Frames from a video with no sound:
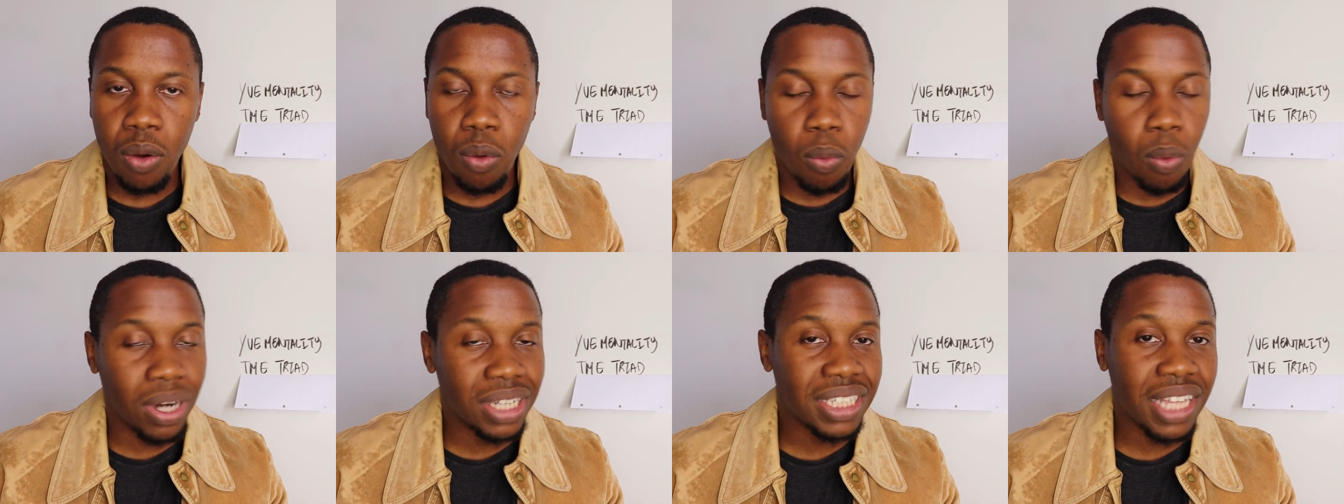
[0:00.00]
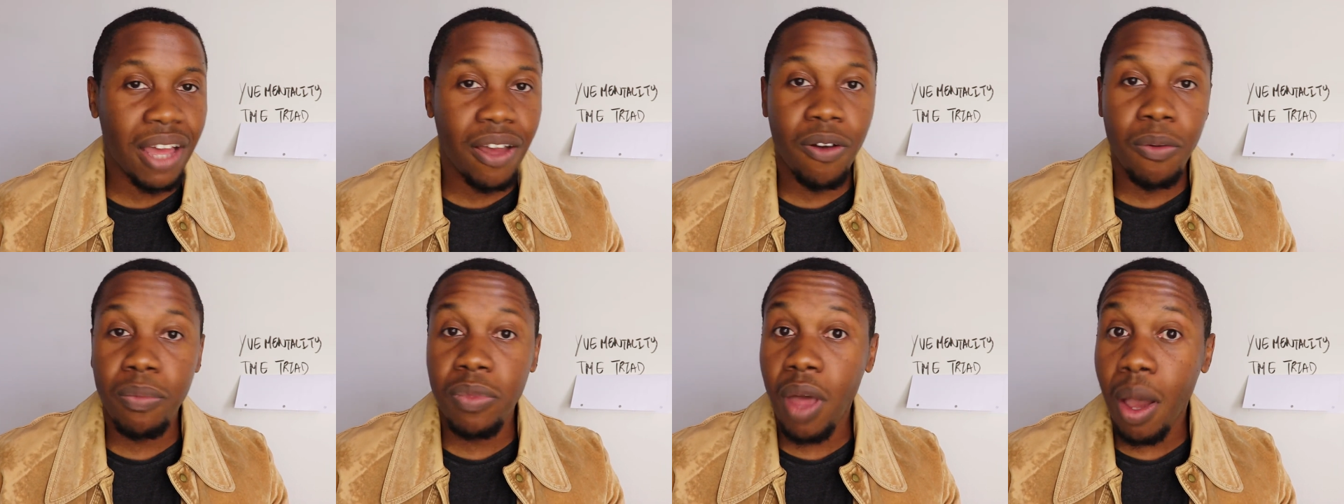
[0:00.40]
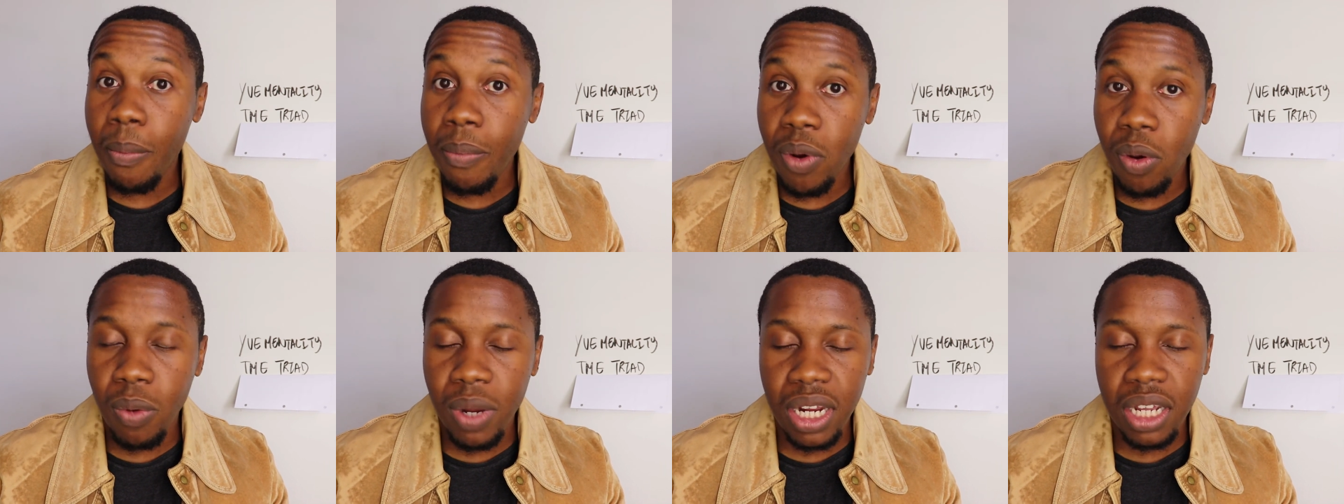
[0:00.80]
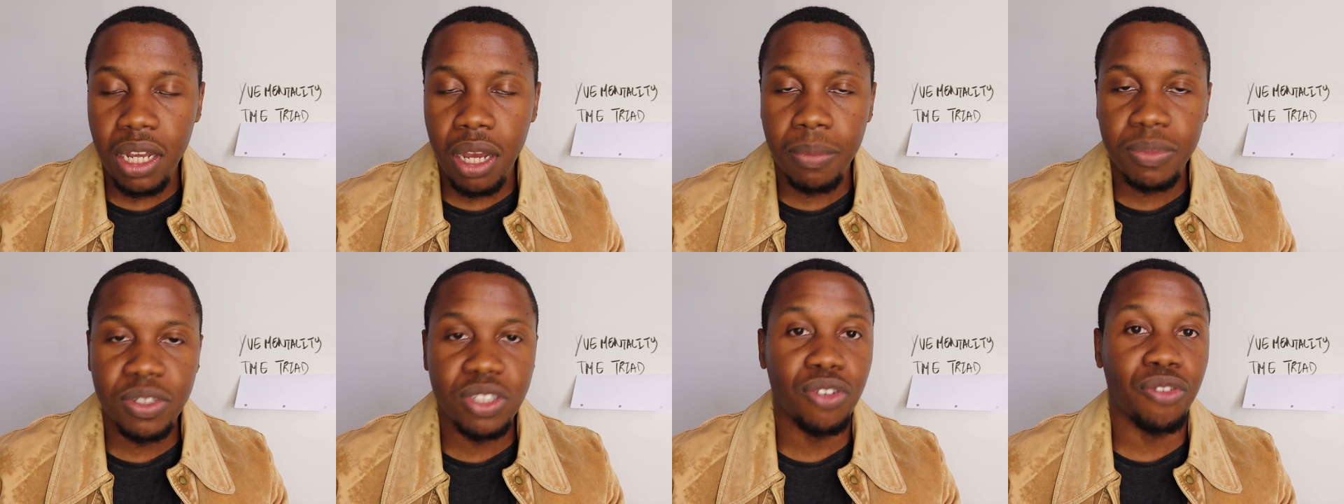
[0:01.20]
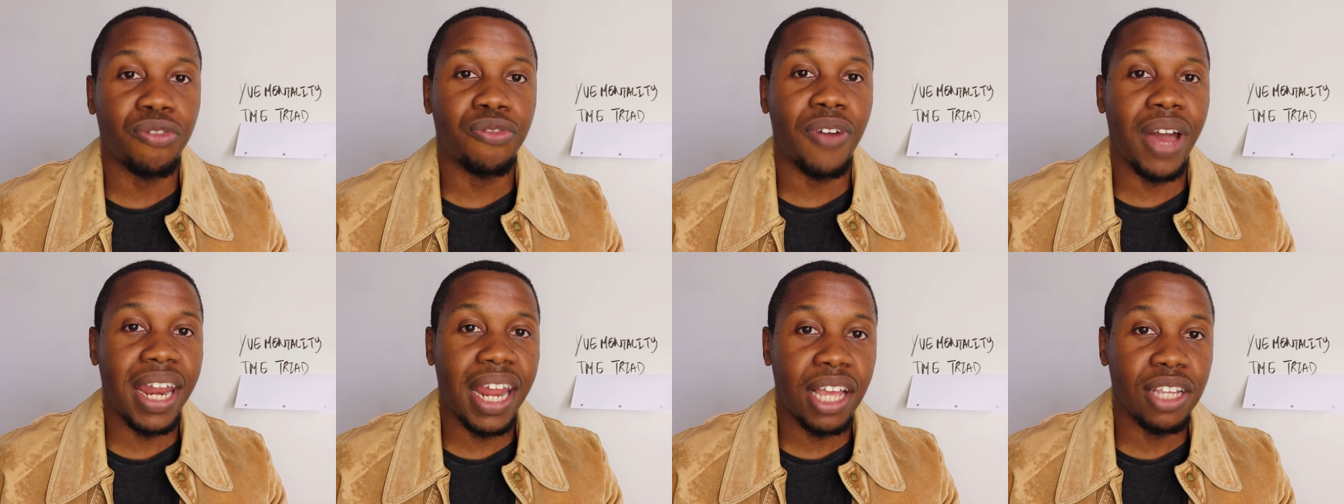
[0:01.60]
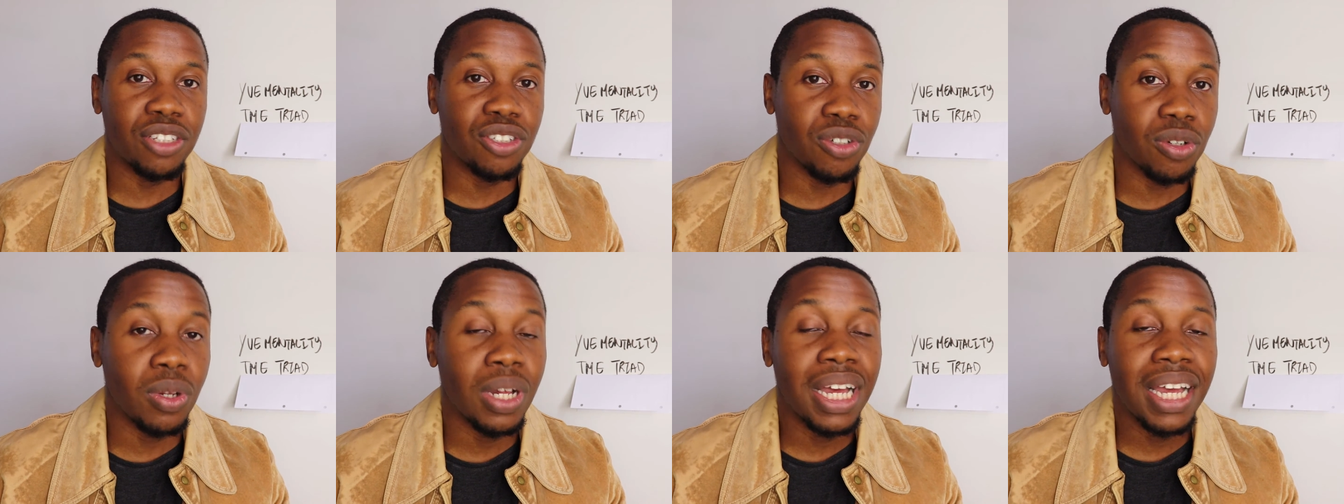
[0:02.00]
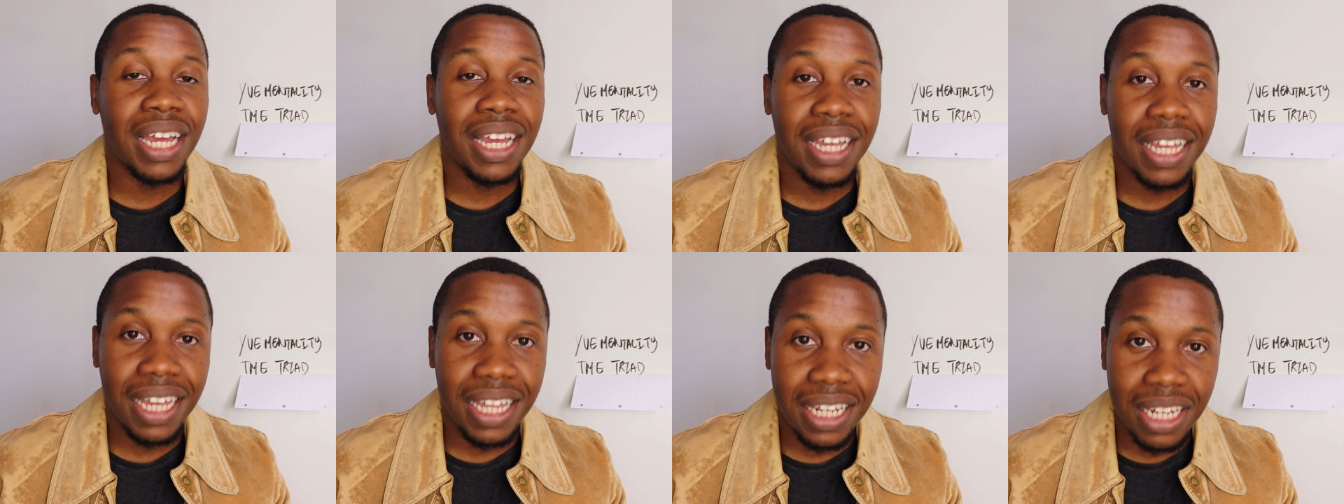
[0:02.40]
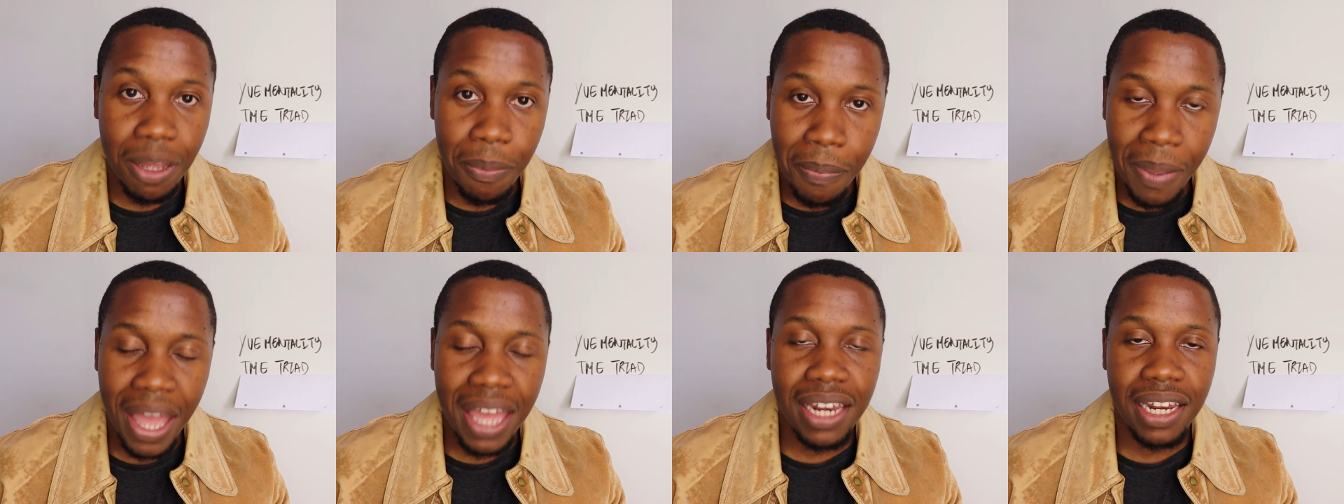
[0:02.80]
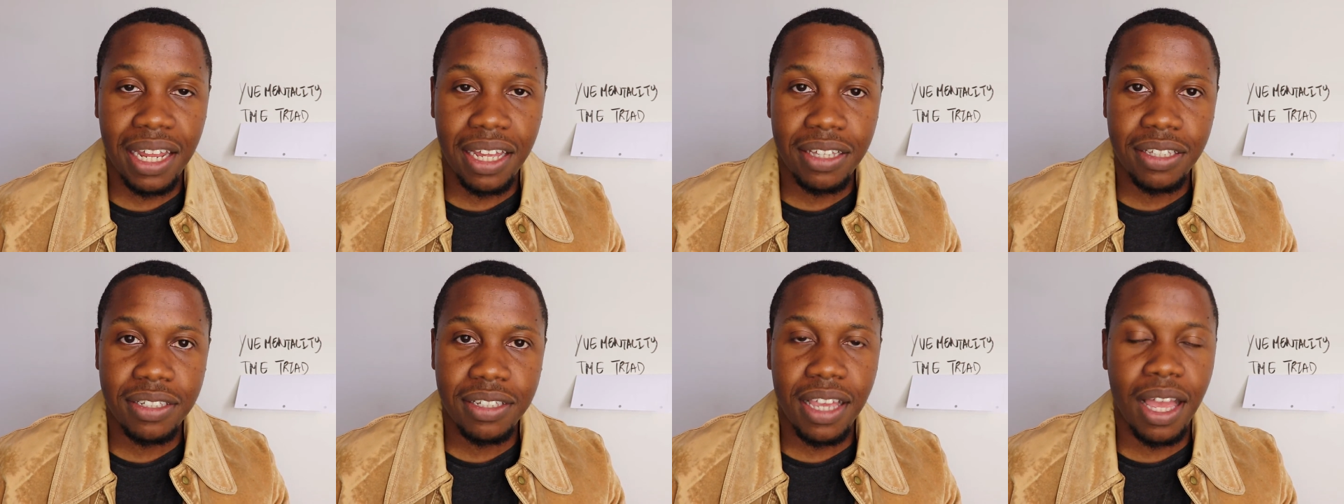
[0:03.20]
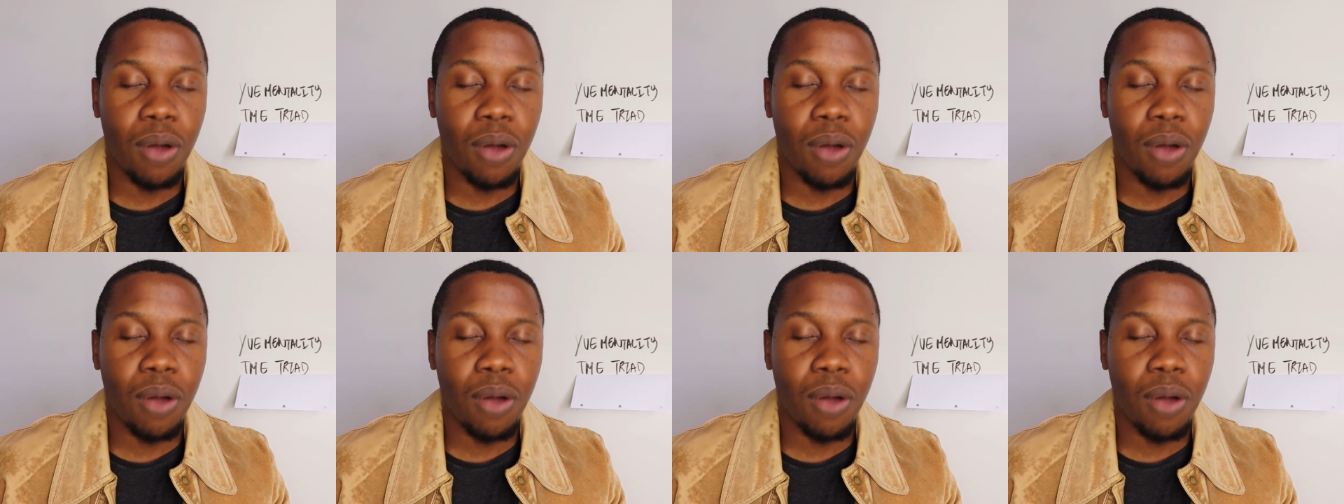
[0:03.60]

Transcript: What is that number when it comes to financial independence?